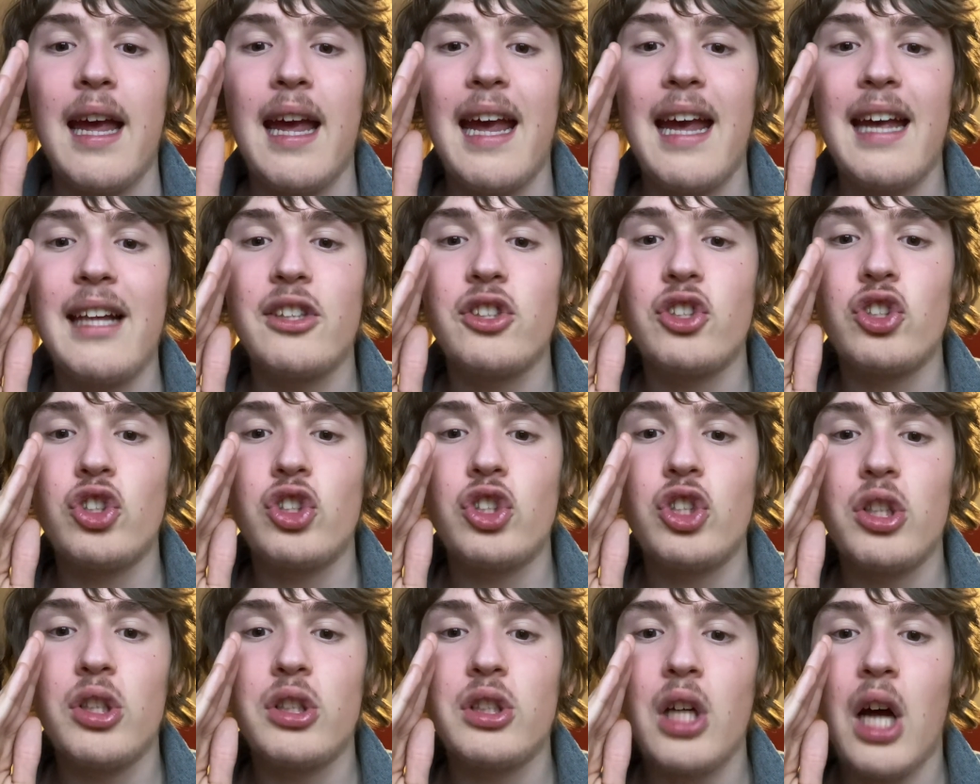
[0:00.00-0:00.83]
It's
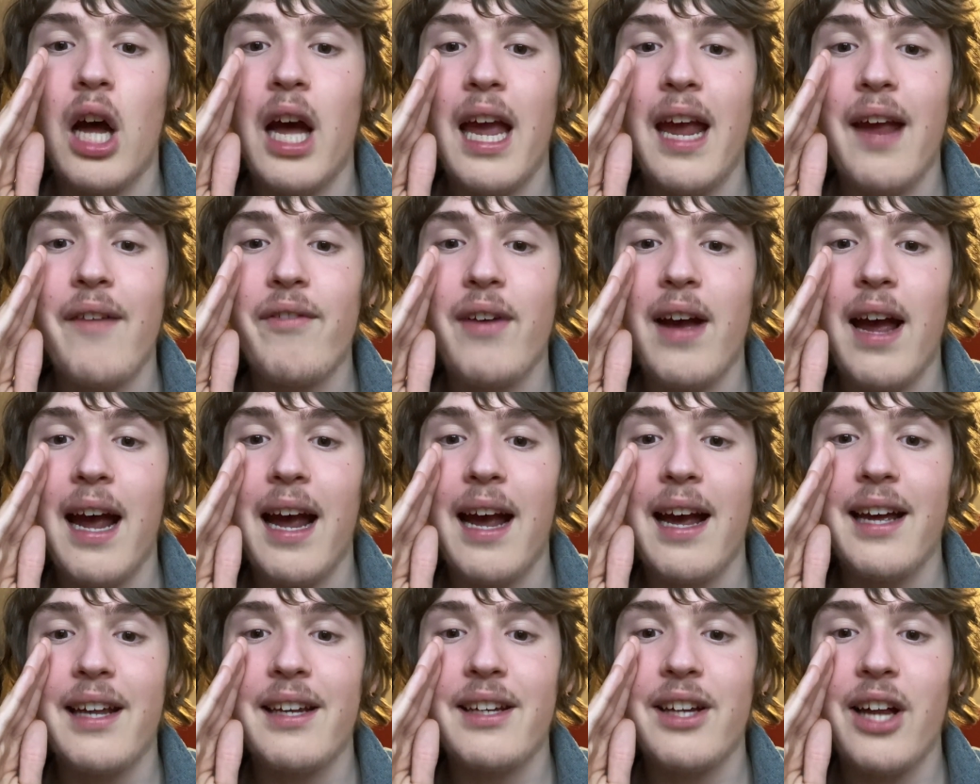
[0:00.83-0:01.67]
just I have
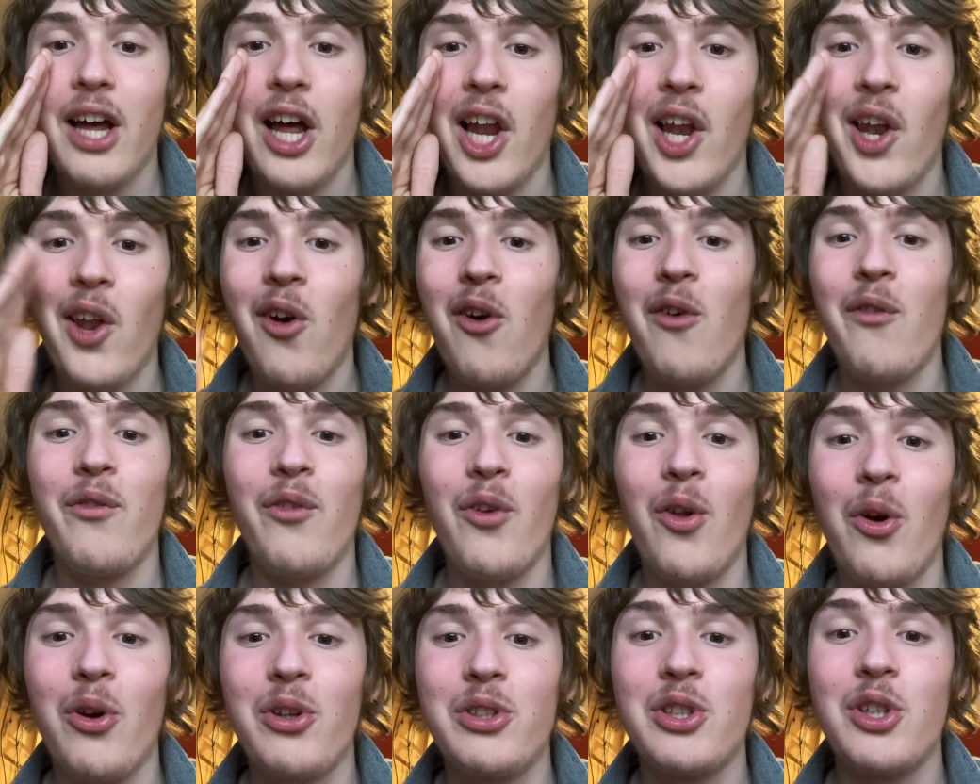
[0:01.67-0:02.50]
had a lot of
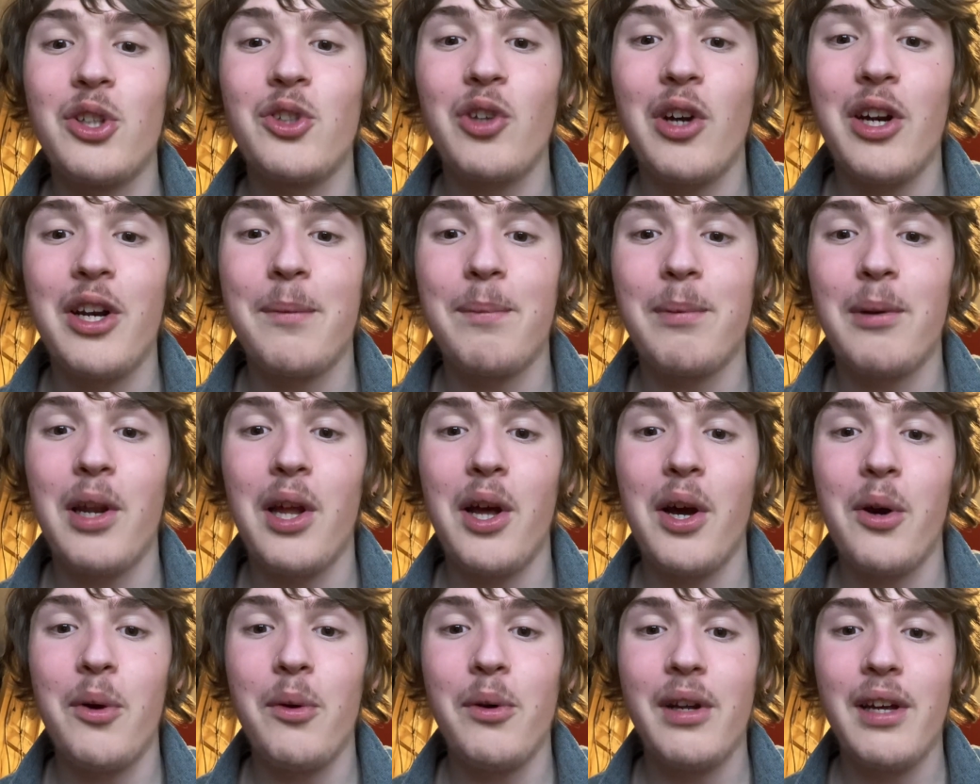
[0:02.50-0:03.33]
vlogs to try and
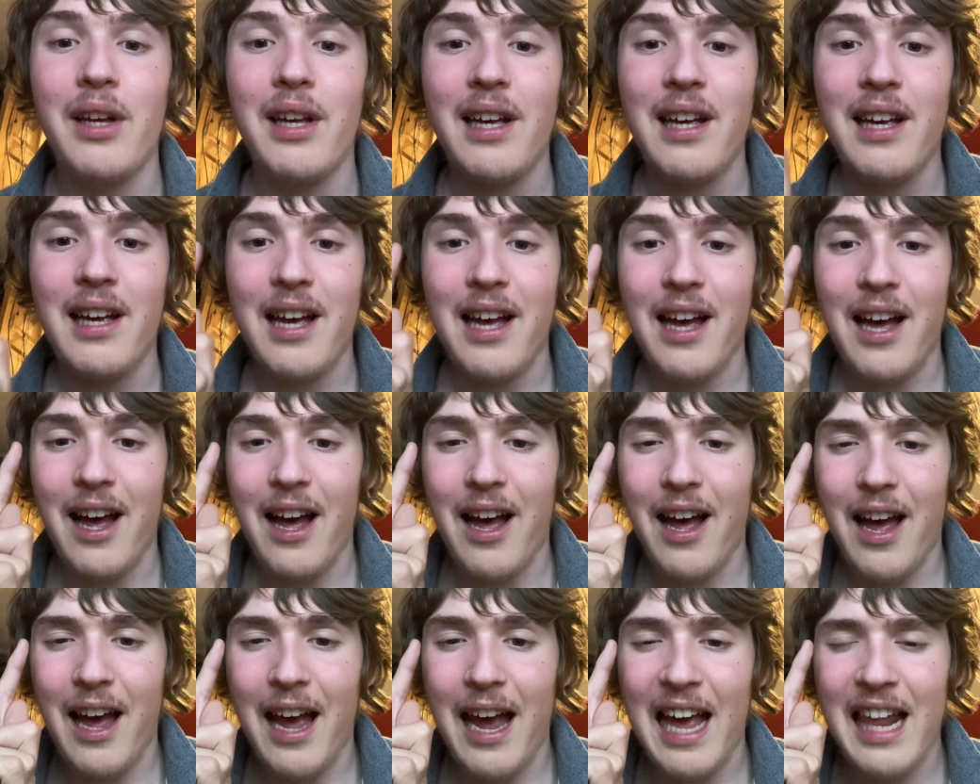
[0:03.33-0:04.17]
upload.
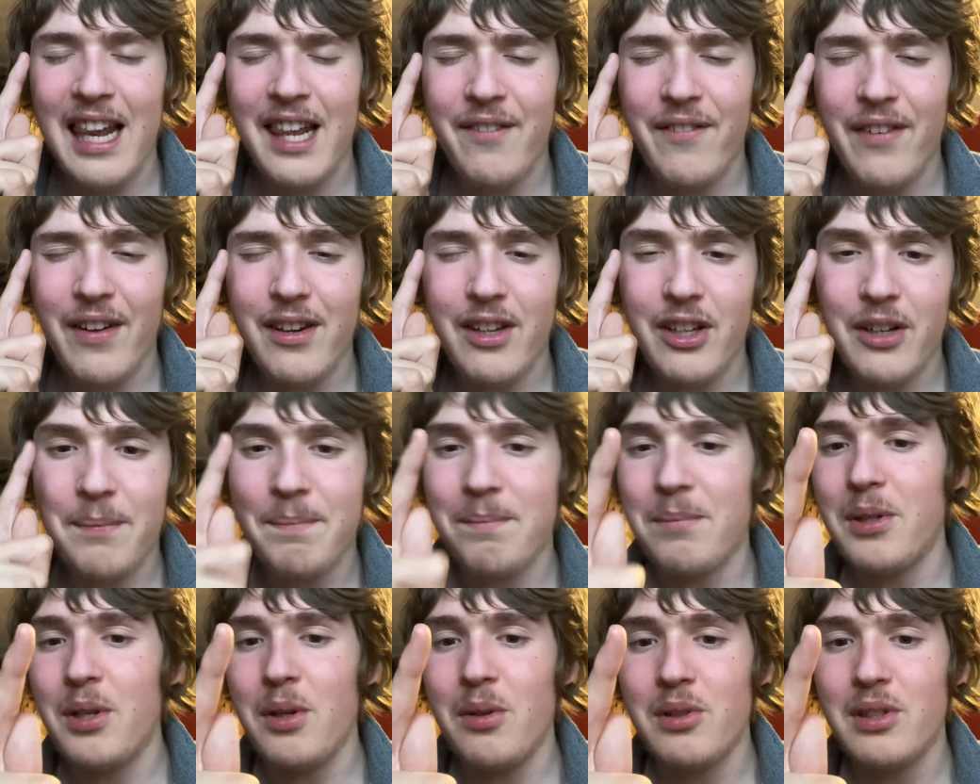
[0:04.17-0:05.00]
And the fact the
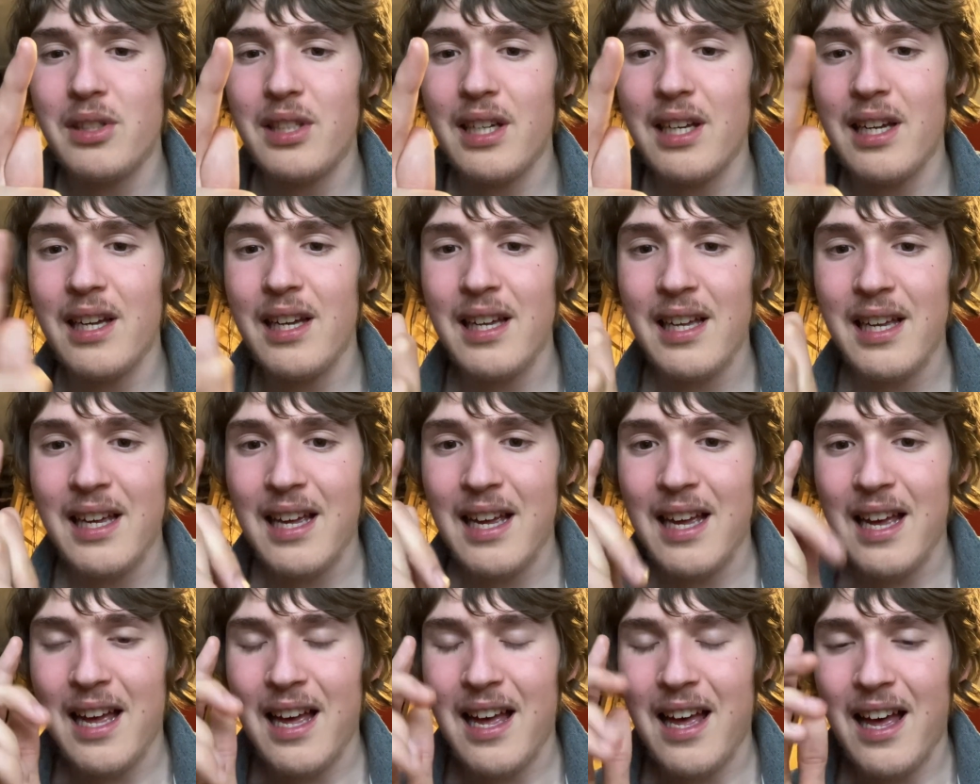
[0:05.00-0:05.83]
computer...
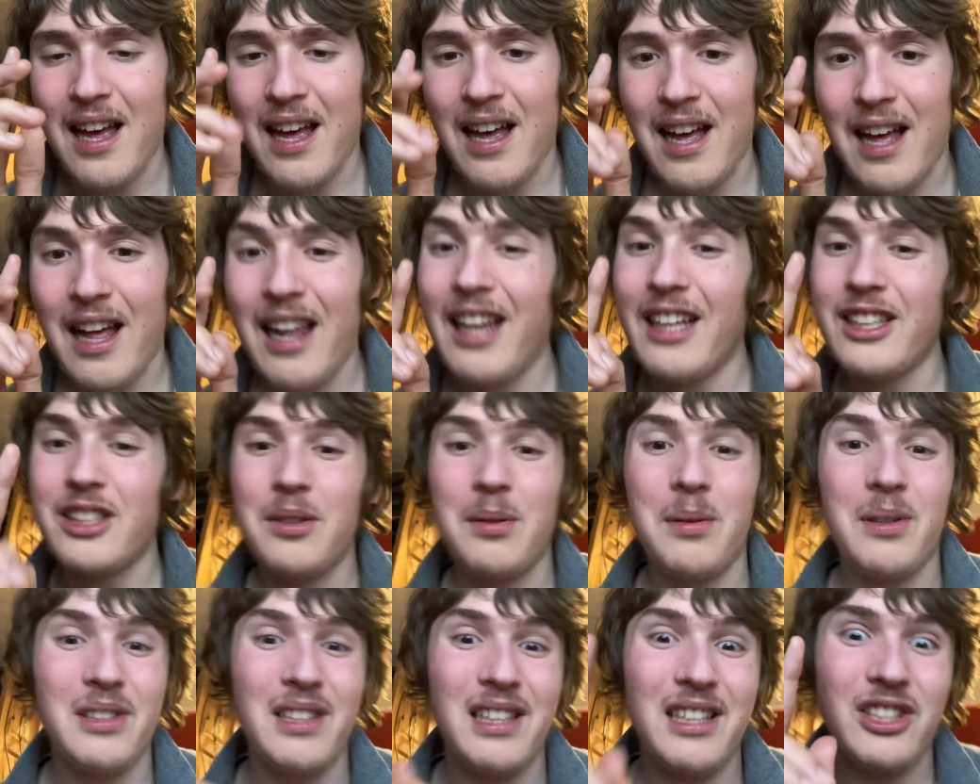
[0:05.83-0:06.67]
Like, to
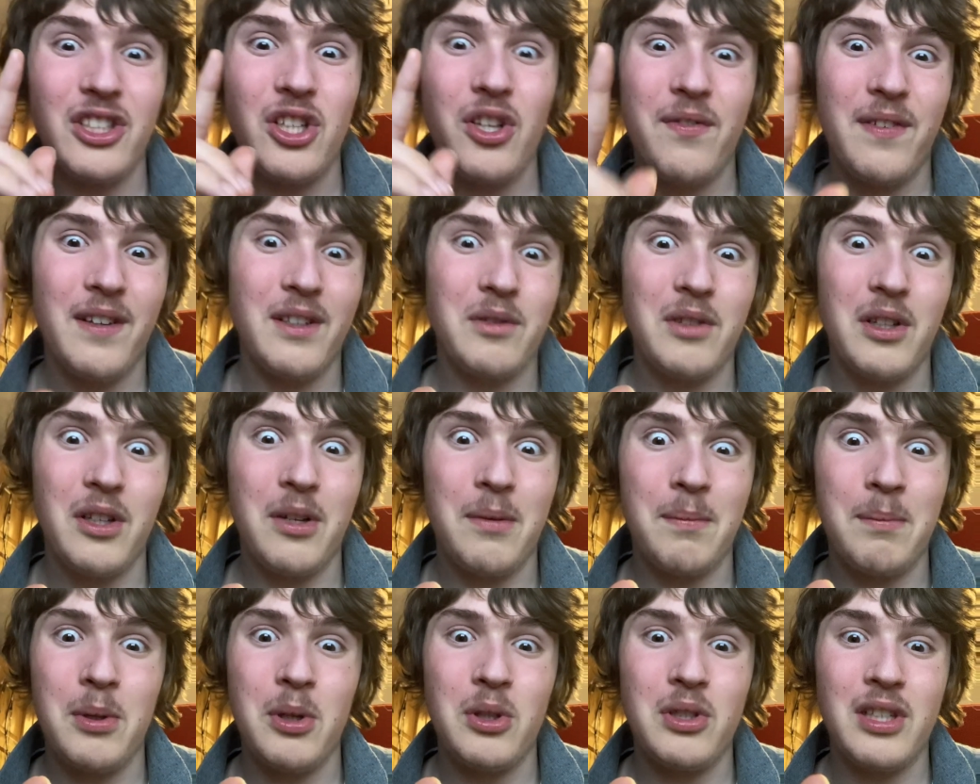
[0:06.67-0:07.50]
be honest, there's two things with the
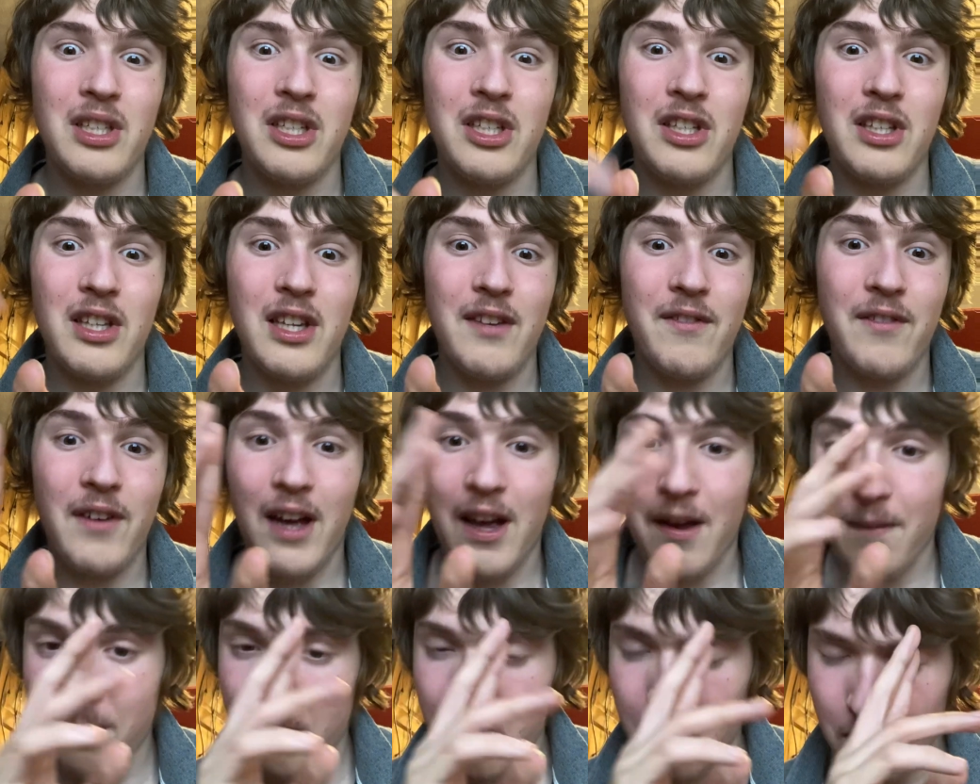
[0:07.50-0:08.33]
computer that
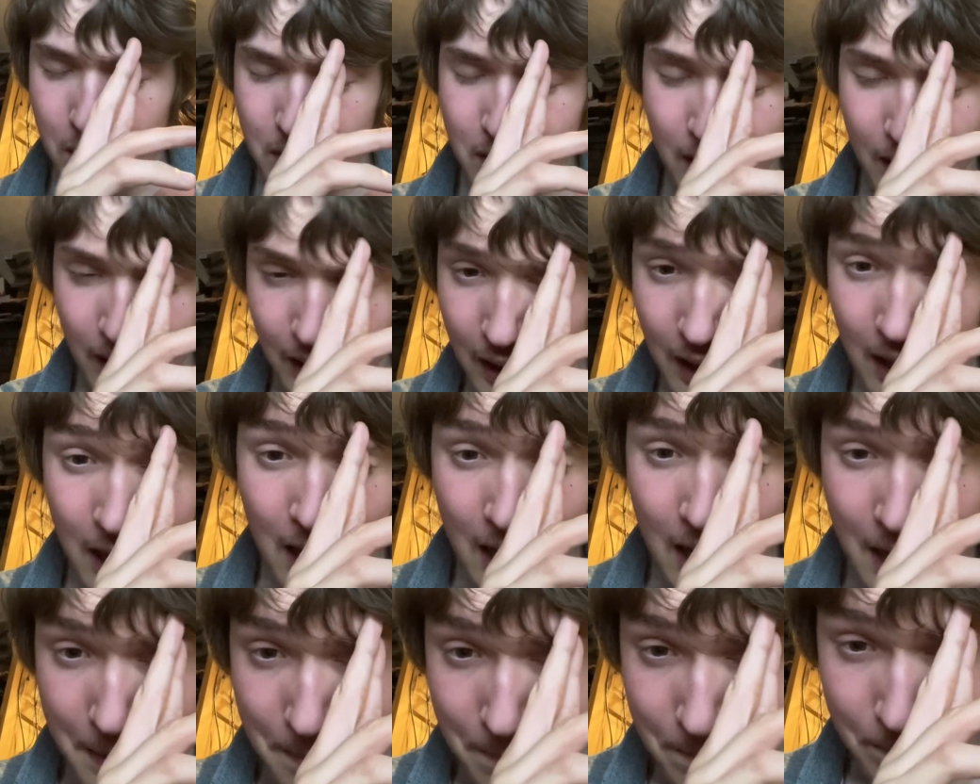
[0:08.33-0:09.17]
I've been using.
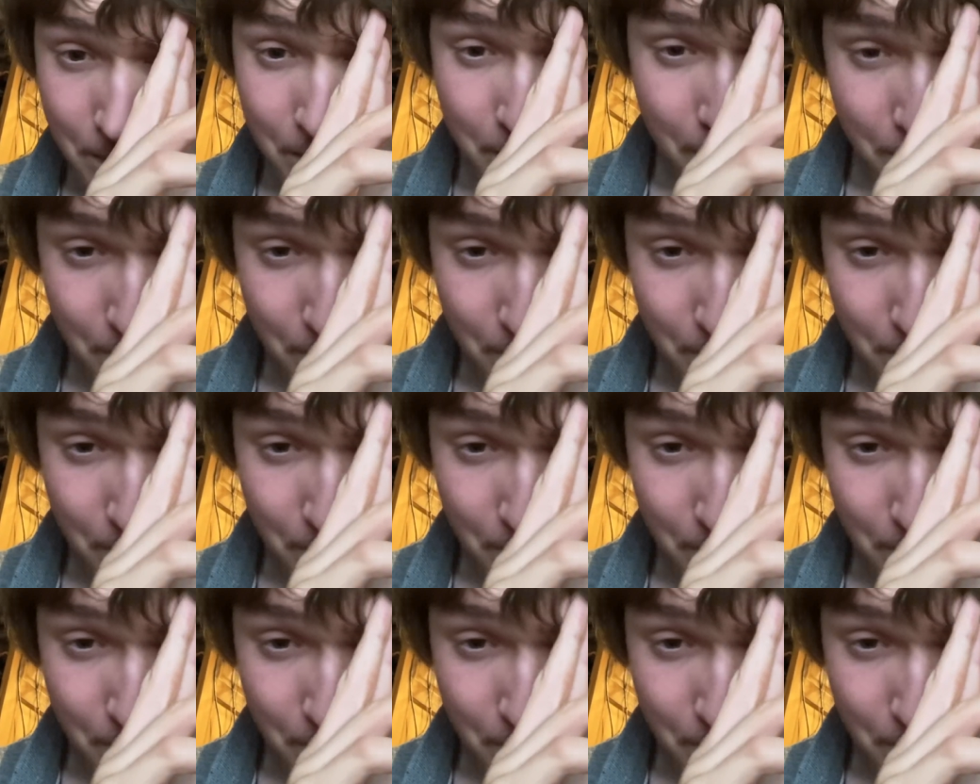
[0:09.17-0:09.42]
Um,